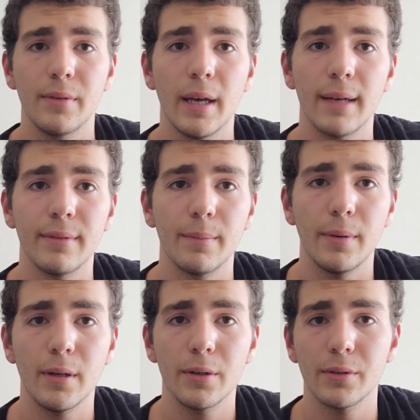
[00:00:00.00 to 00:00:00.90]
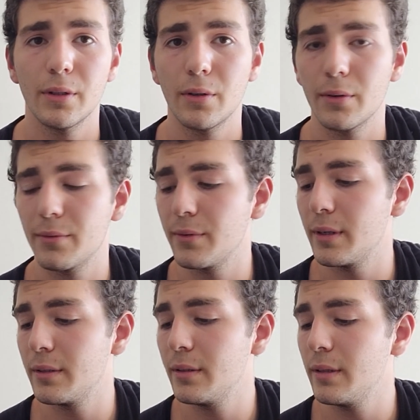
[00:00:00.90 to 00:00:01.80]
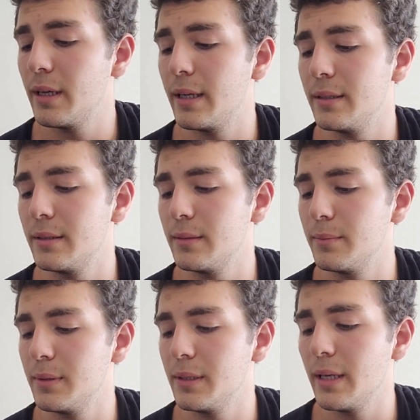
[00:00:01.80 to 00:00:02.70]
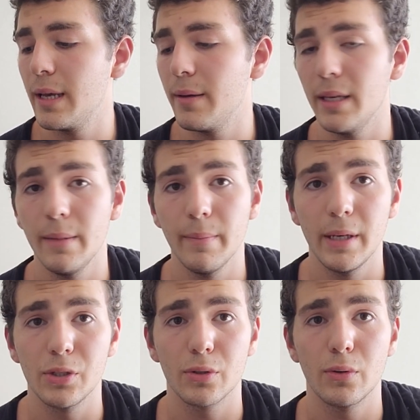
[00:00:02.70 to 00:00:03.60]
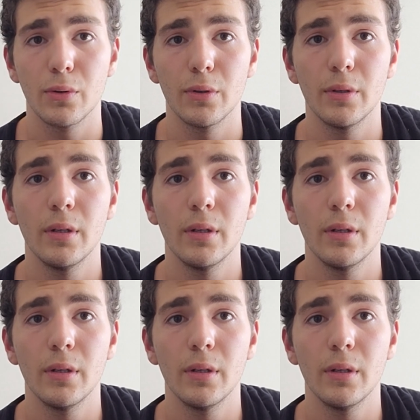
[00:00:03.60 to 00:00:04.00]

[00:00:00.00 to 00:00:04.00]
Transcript: We have a bar on the third fret and simply an E major chord.